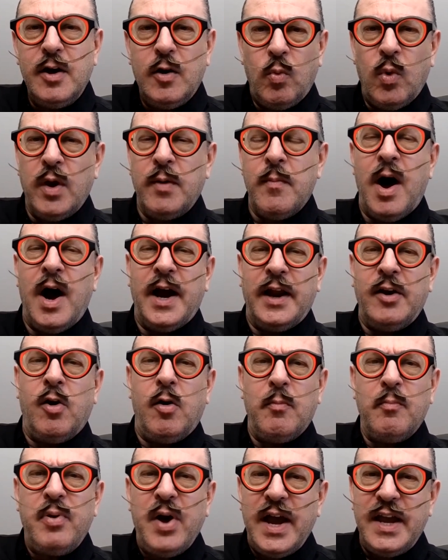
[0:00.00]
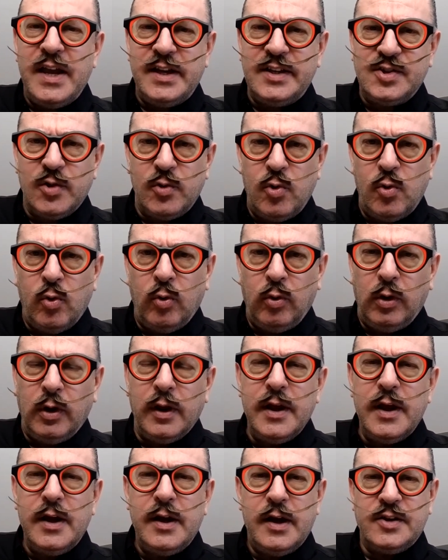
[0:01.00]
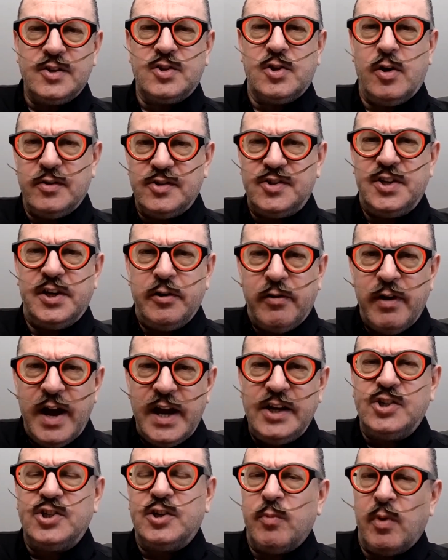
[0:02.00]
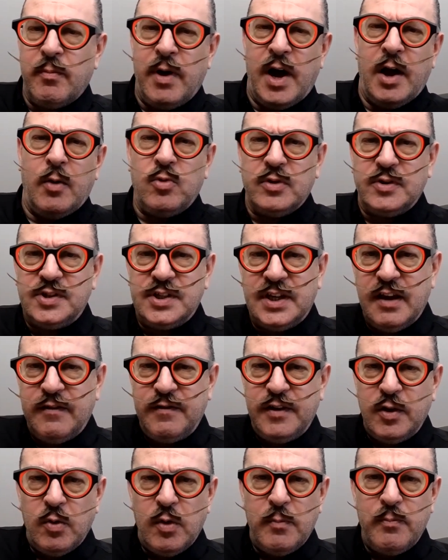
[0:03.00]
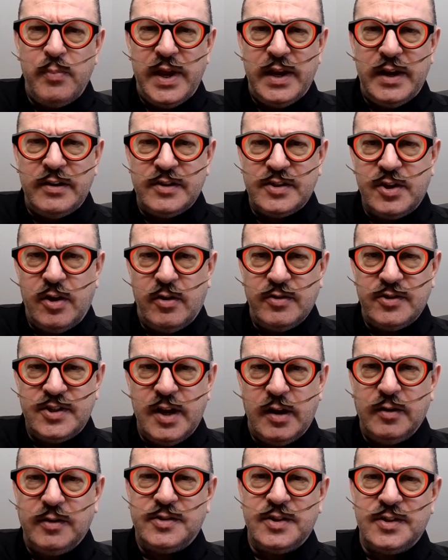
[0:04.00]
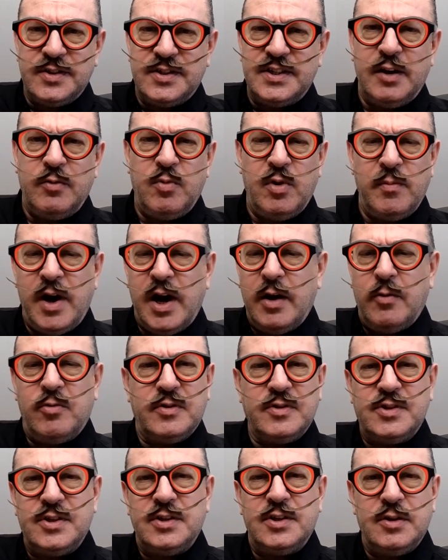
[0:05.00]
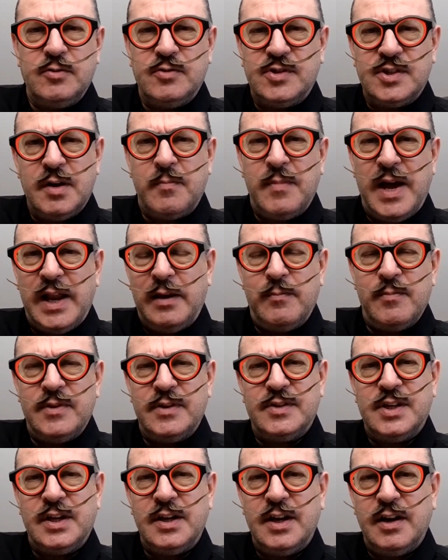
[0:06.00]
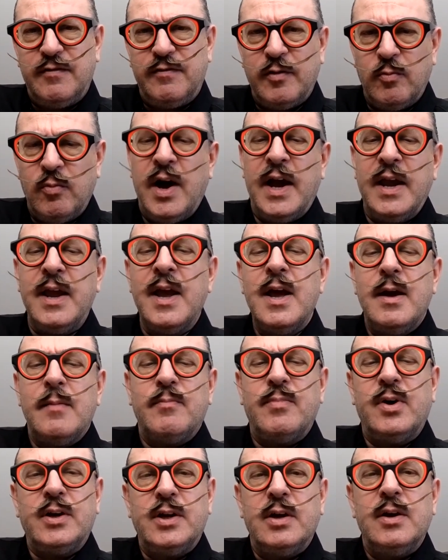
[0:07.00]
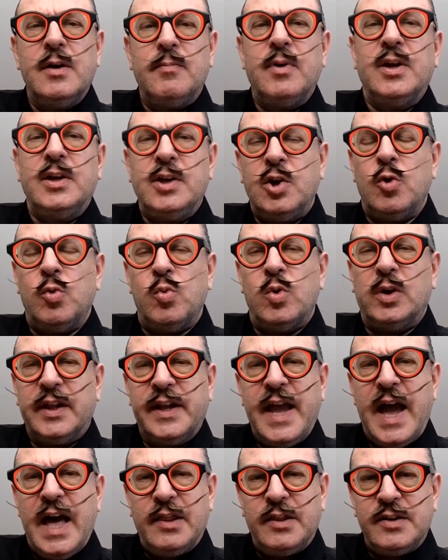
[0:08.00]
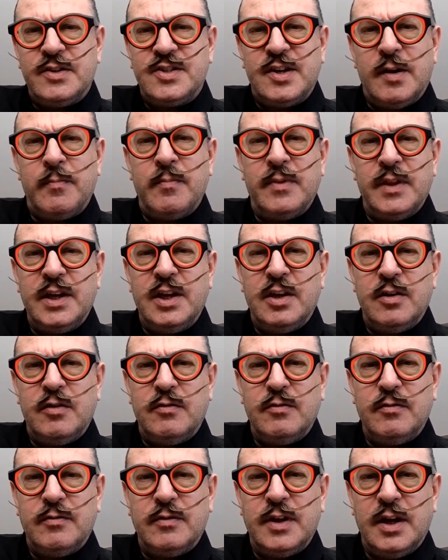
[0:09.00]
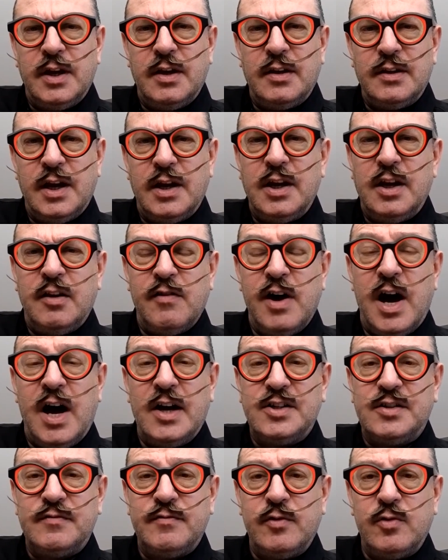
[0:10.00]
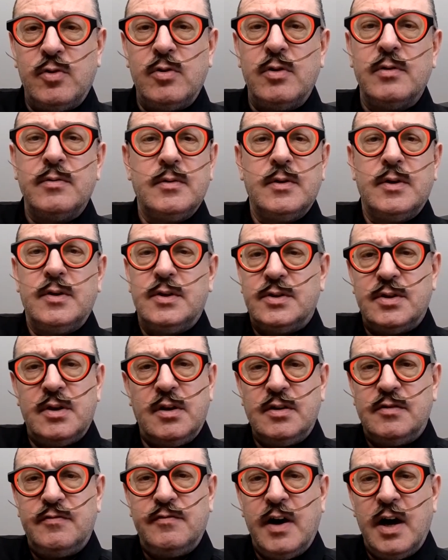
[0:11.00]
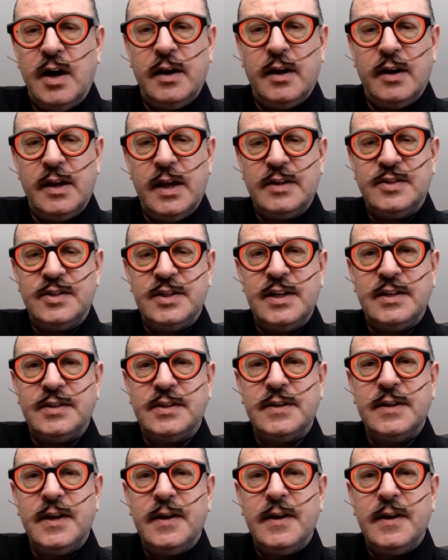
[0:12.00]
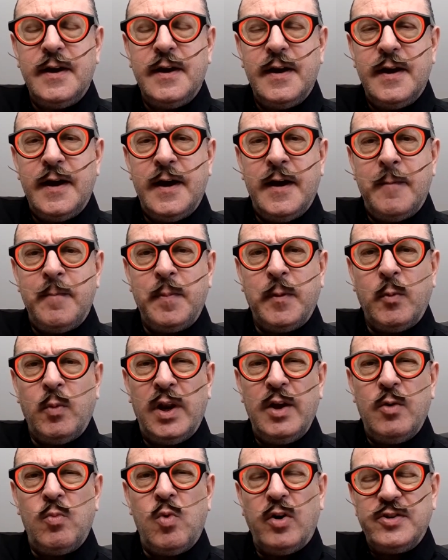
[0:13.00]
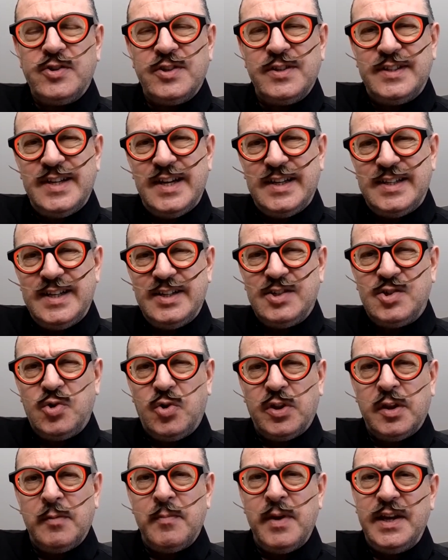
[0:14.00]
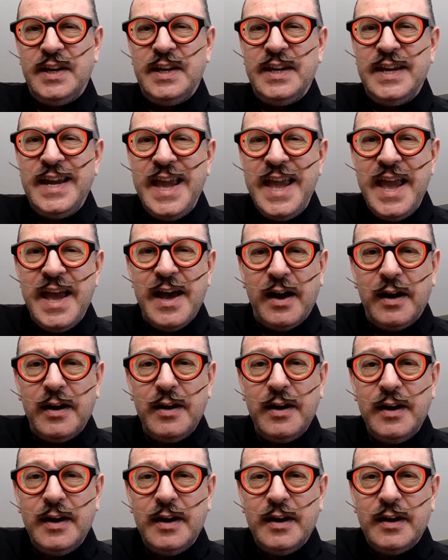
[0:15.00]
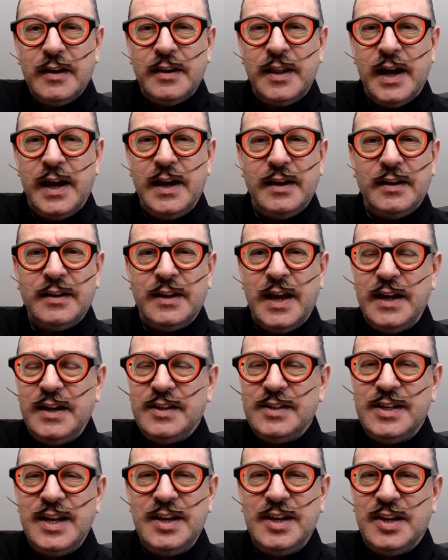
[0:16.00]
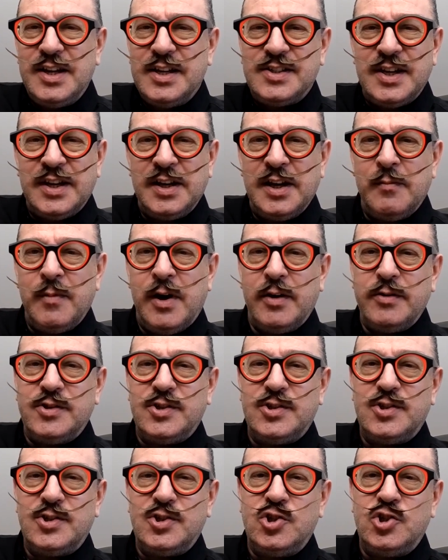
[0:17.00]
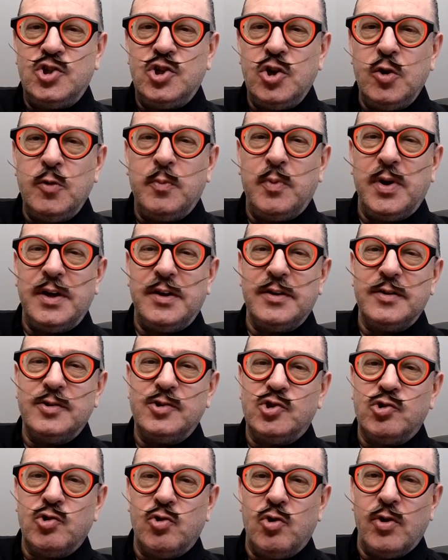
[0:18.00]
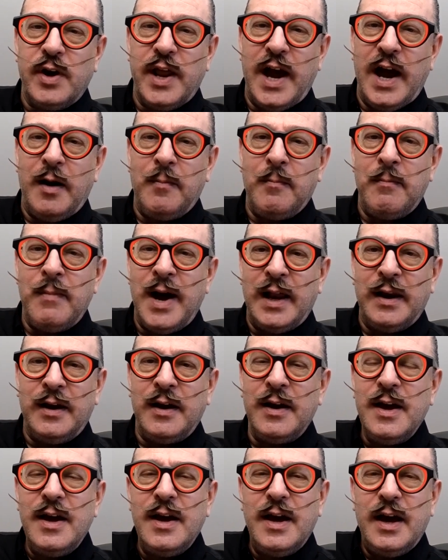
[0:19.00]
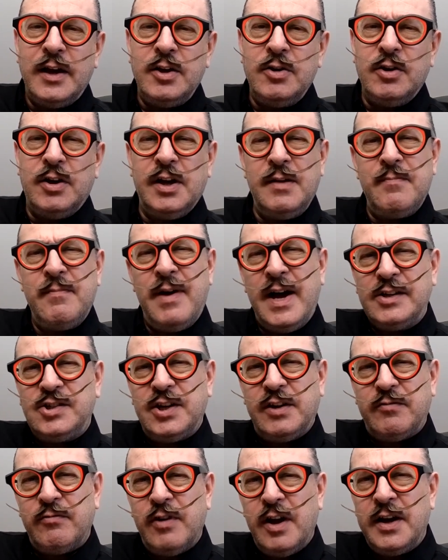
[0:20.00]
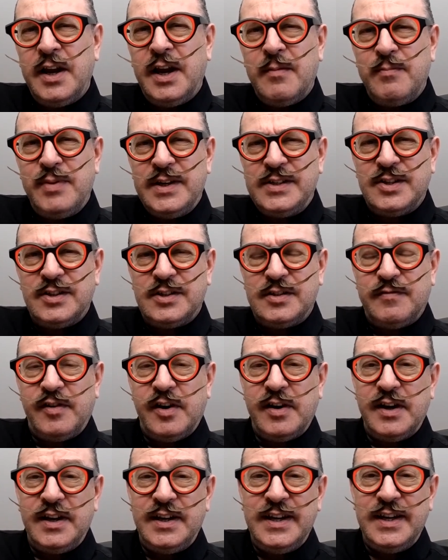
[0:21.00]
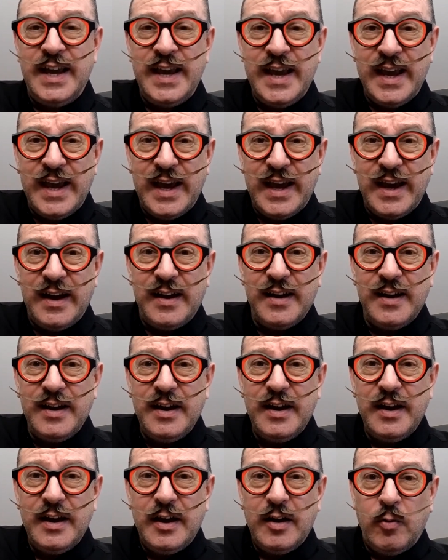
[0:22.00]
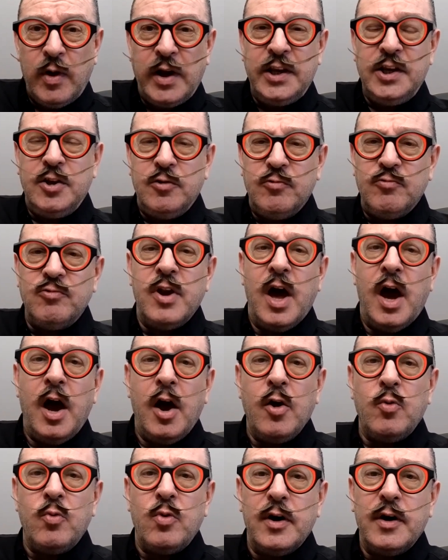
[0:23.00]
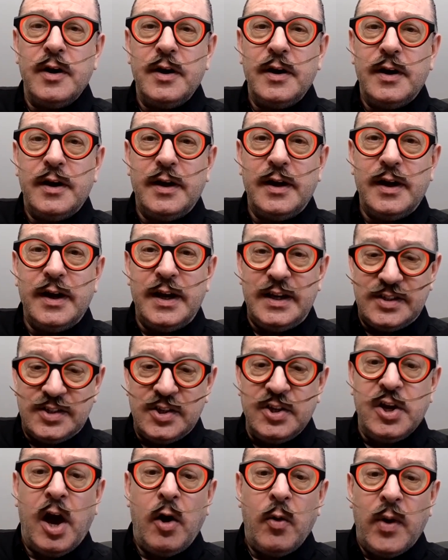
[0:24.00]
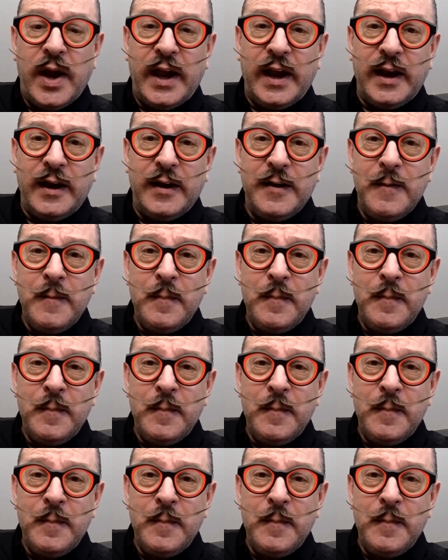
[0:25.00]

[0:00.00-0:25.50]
we might not pay it all as consideration. We might want to give you a bit as consultancy. We might want to do some elements in a different way, but you will get the sum that you've asked for." So it's fine. That's it. Well, it wasn't it. It took them a year. They did this in the most stupid and drawn out manner. And you can imagine running a business for a year when you know it's going,